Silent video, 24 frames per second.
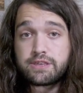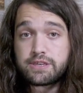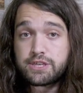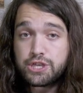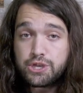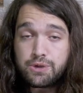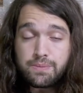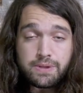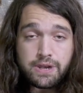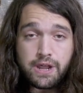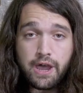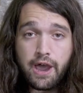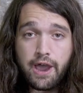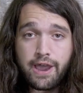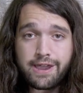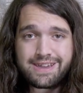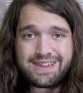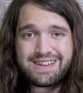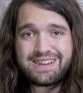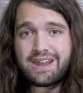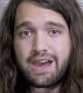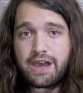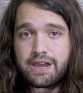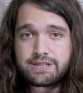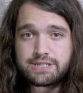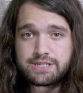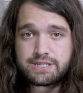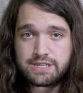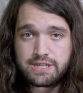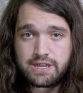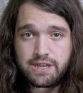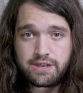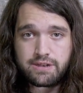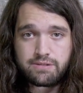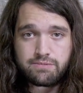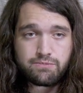the human eye cannot
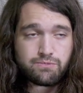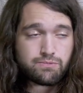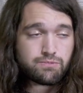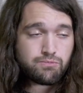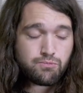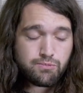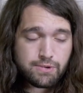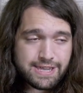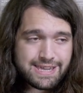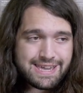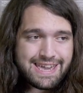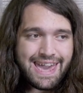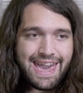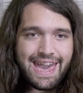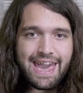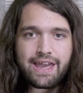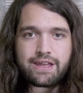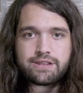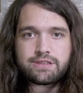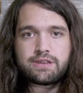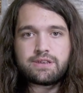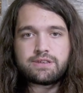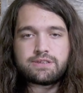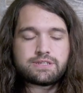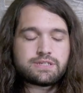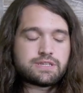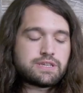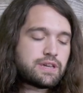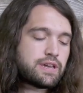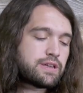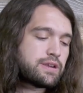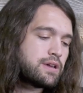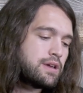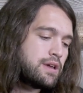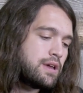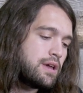see it. We can't see
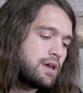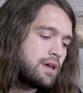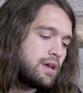it.